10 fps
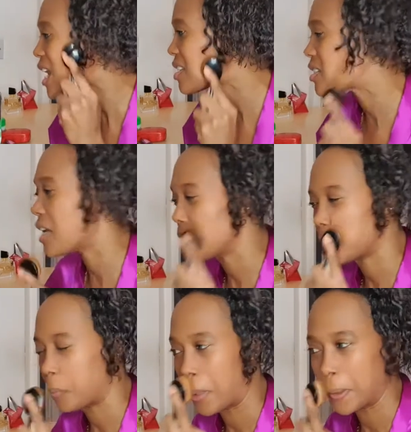that sense,
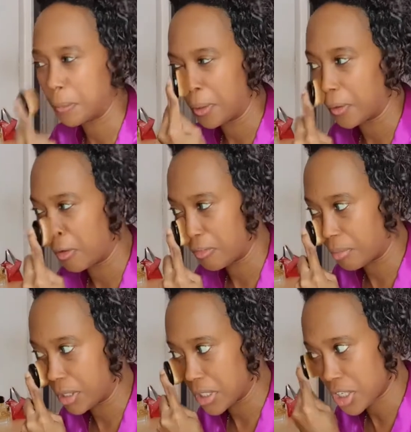it reminds me of
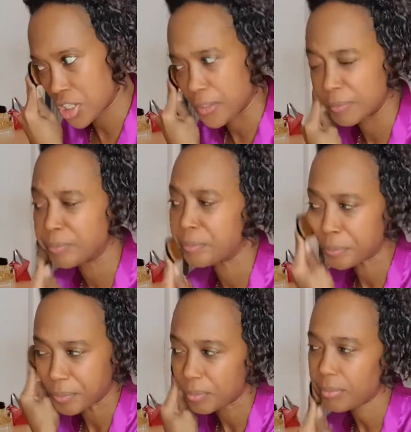politician.
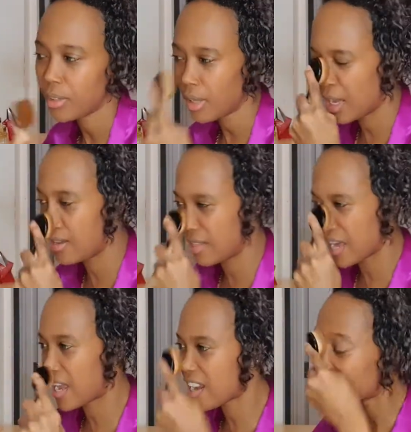And
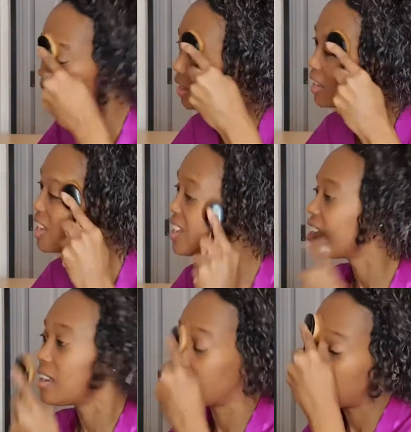then,
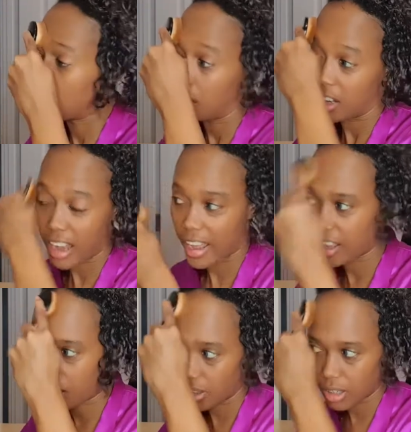
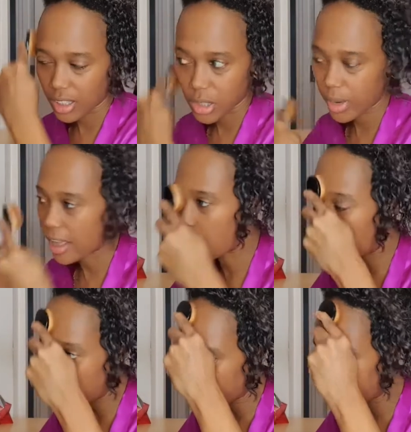like, I swear a
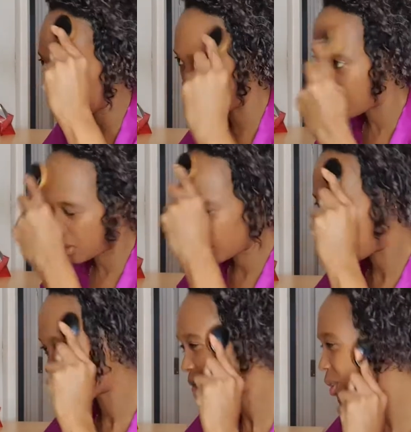week before,
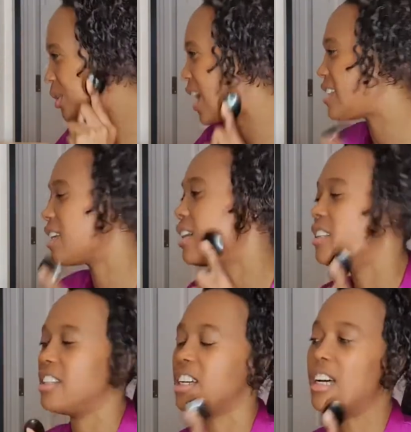you had
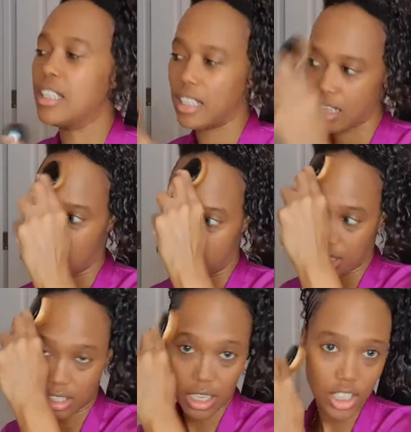the
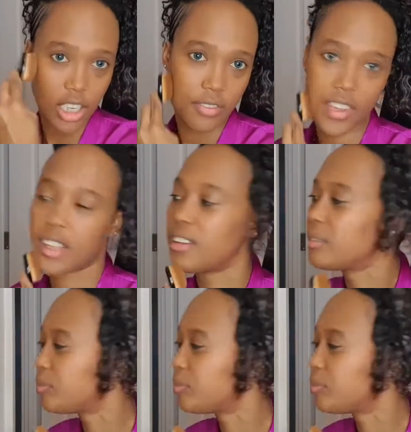Dutcheville